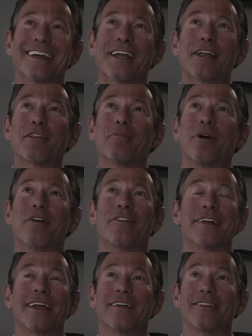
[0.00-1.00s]
hitting the ball,
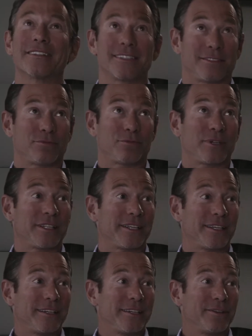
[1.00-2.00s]
thinking, this is really
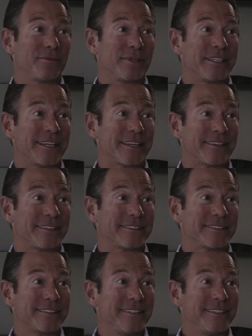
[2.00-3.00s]

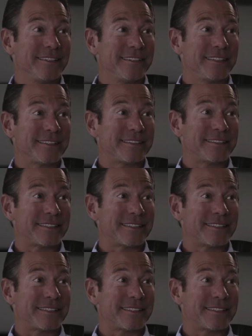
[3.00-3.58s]
ridiculous that this is